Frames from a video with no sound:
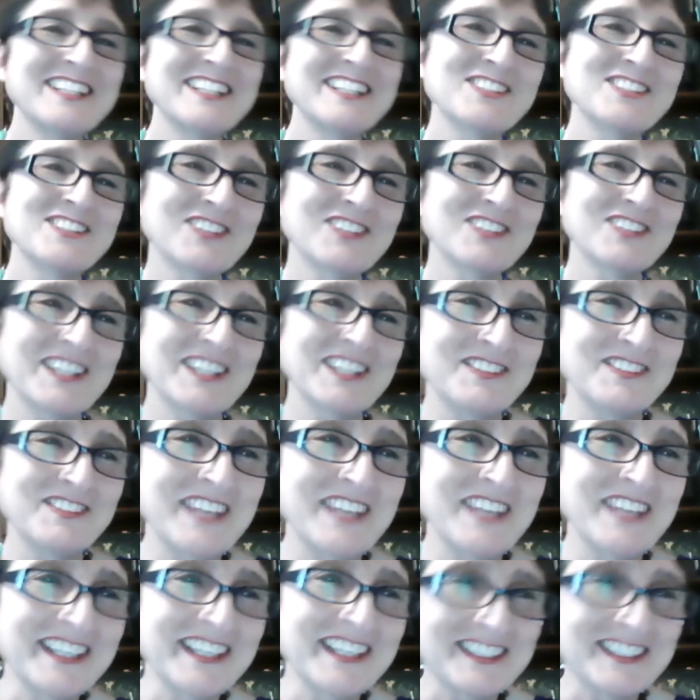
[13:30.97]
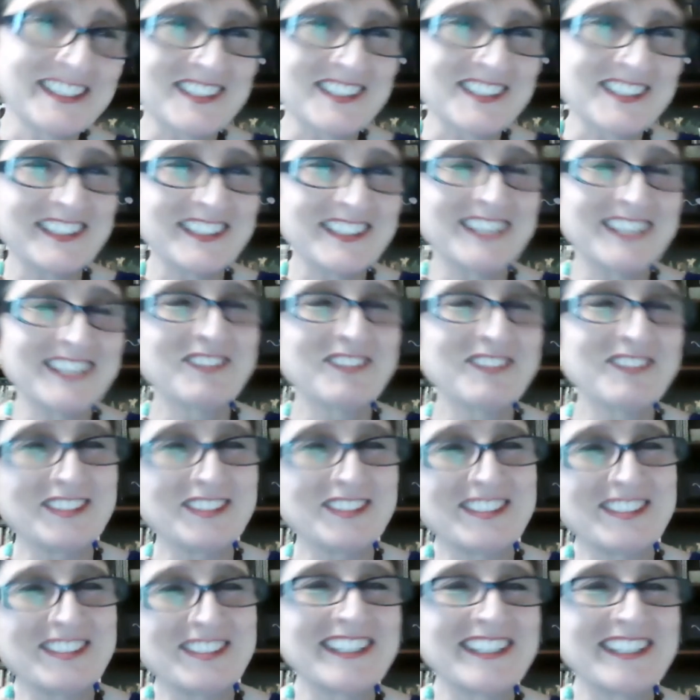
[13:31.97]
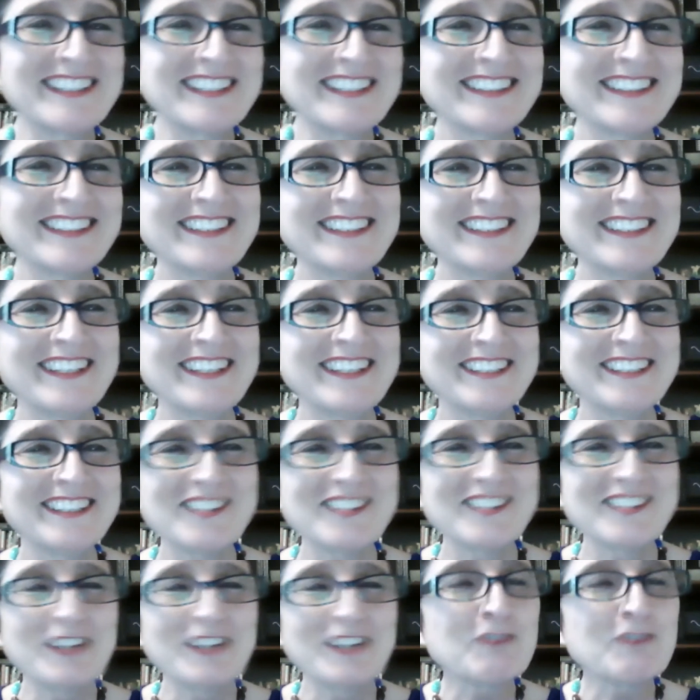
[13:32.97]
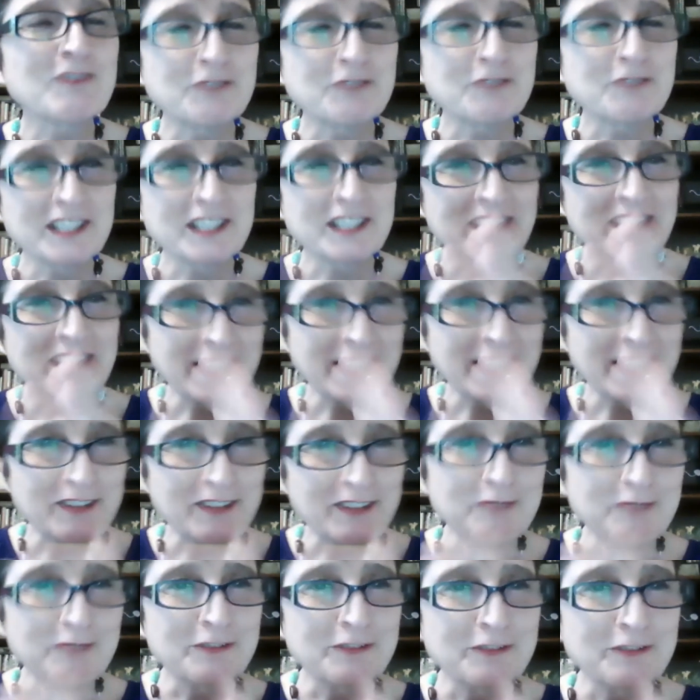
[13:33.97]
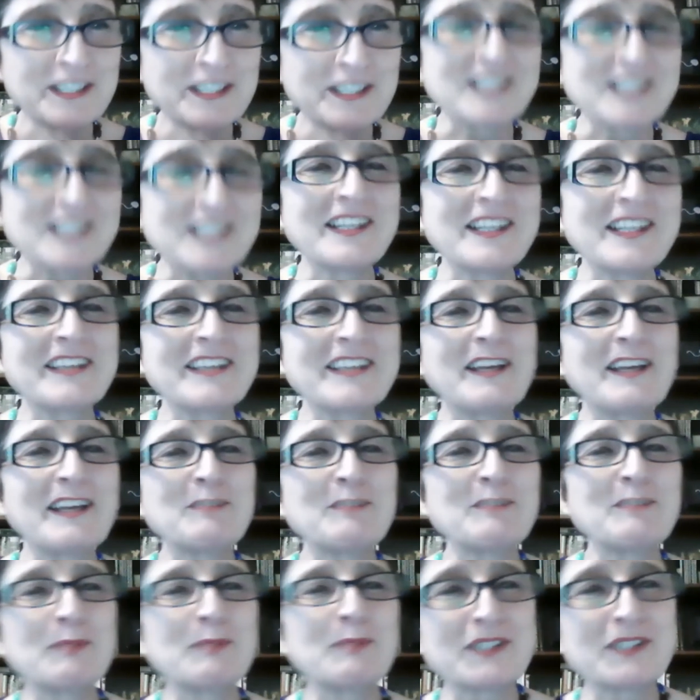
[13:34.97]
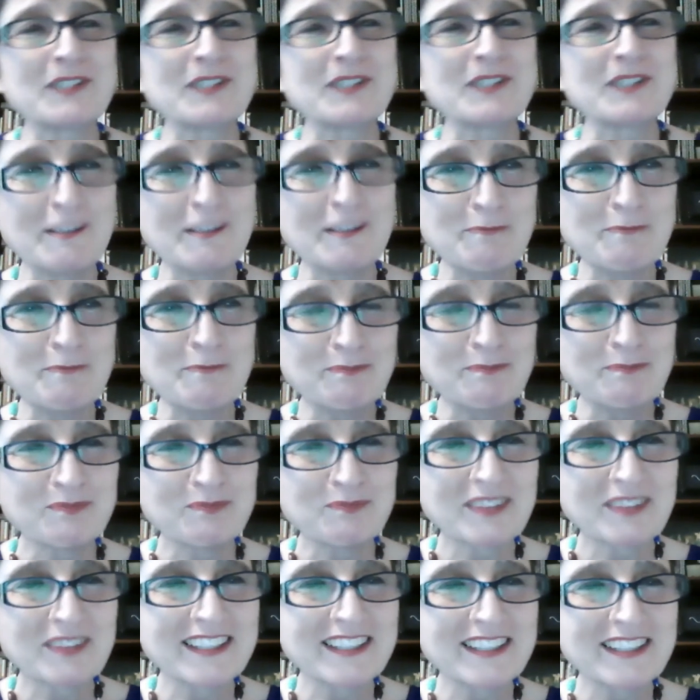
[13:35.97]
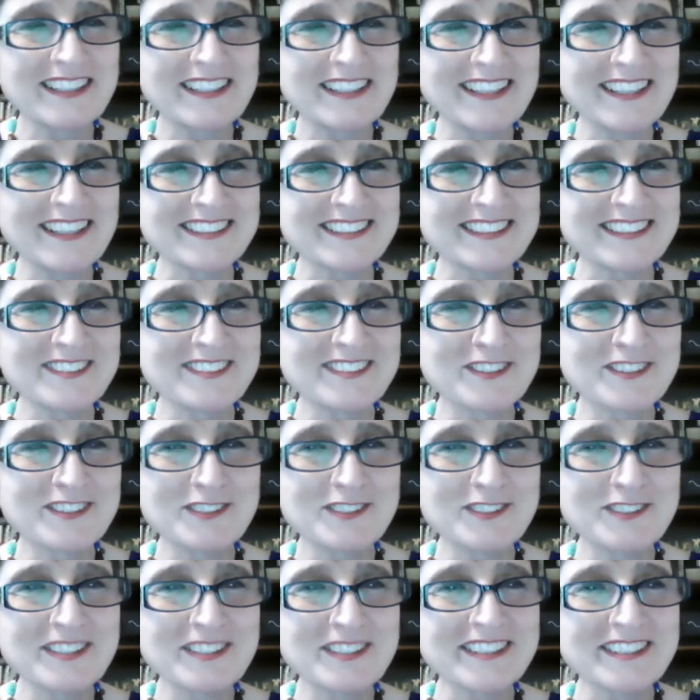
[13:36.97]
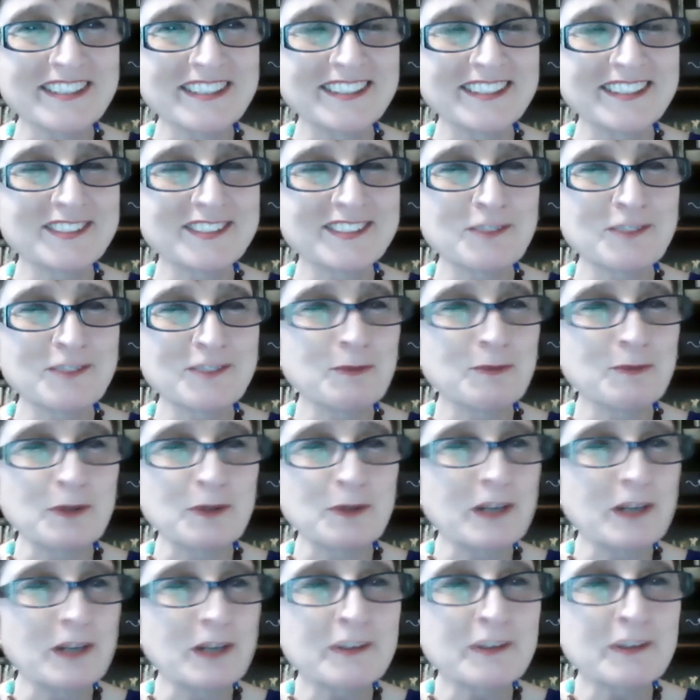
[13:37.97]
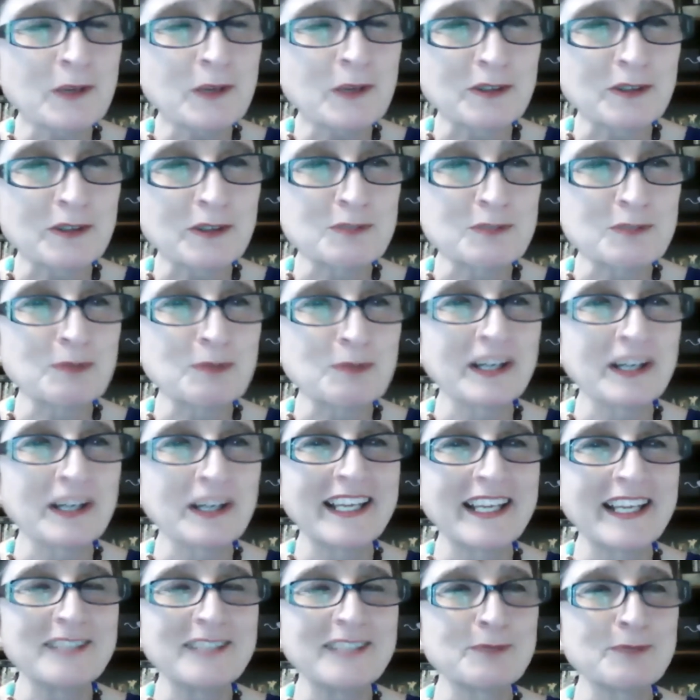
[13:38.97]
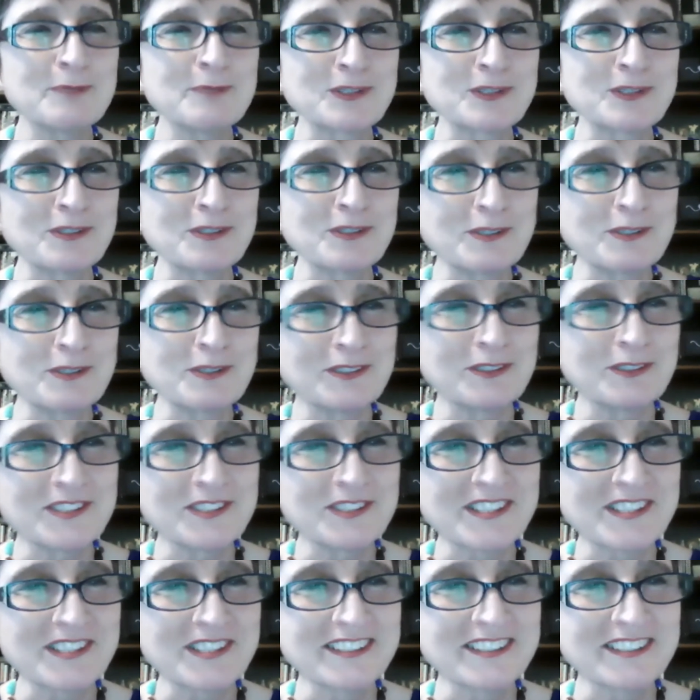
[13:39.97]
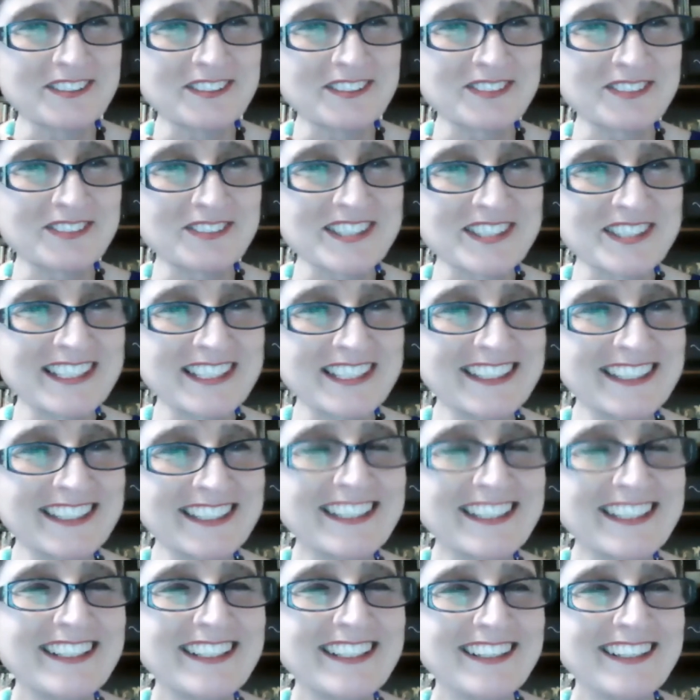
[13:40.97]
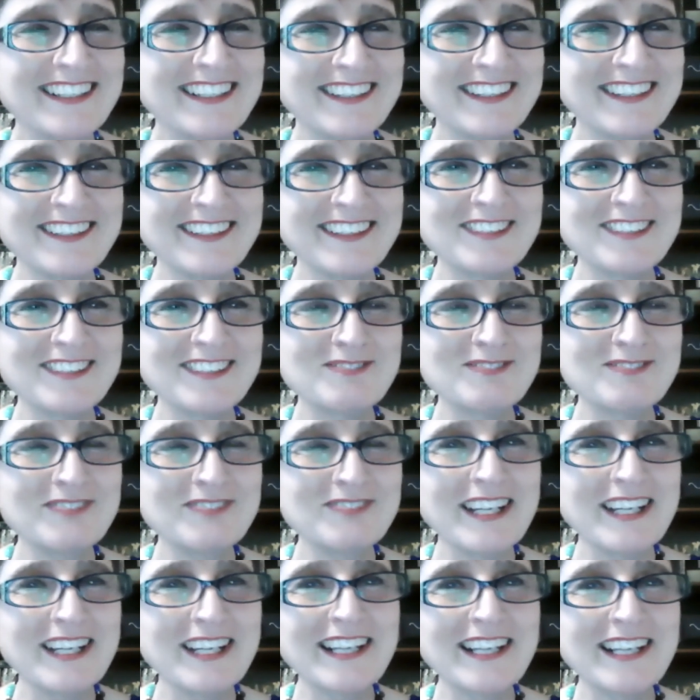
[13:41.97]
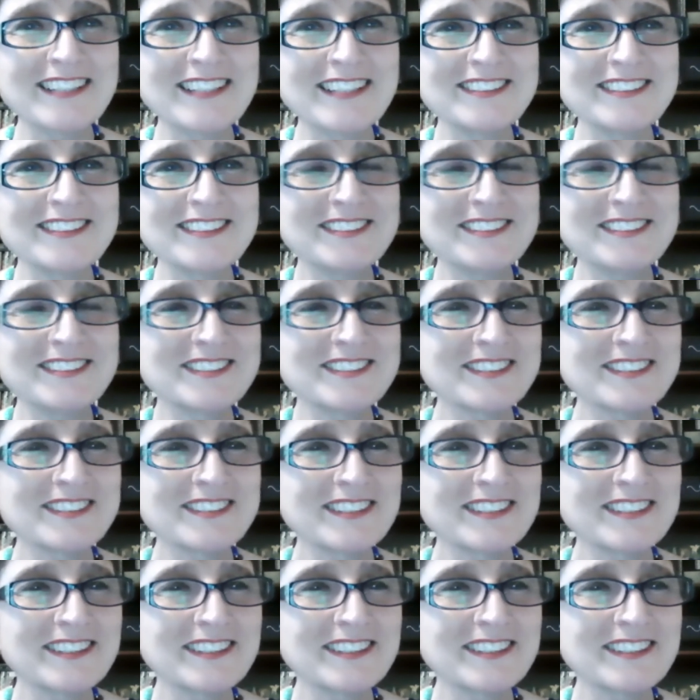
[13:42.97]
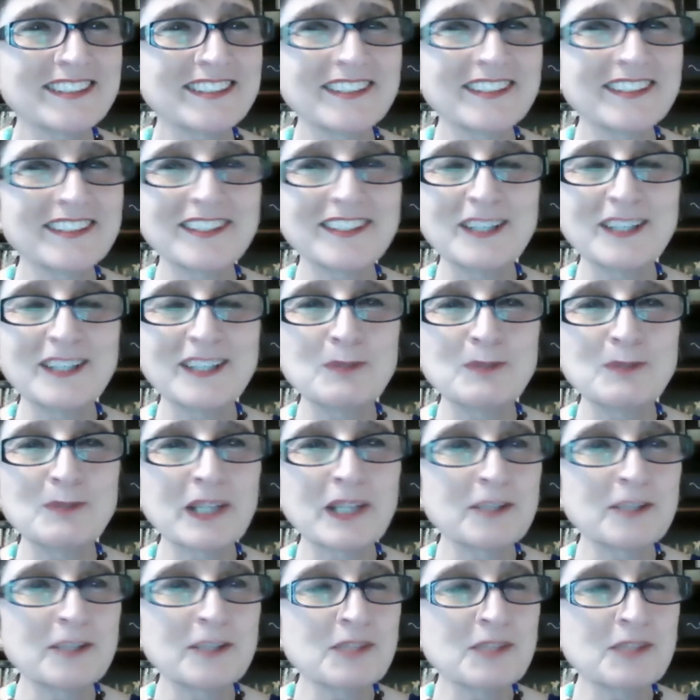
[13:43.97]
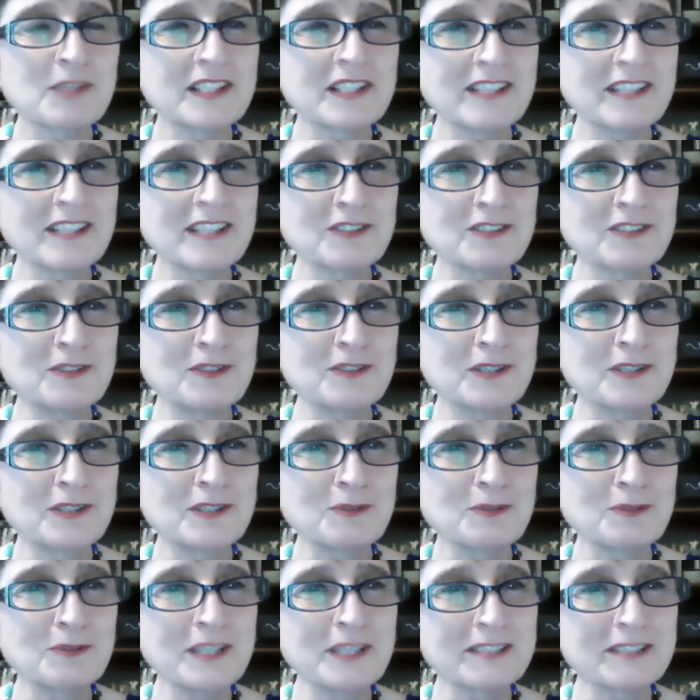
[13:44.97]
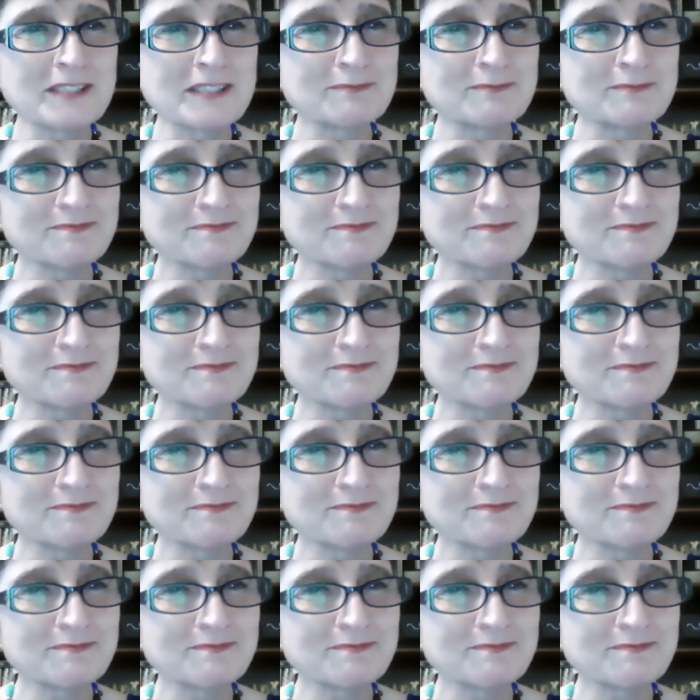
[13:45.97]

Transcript: not kind of, yeah, that's, yeah, but it's, I haven't figured that out, I haven't finished that yet, but yeah, you can, but very welcome to buy any books on the site, obviously. And we'll get them sent out to you this week.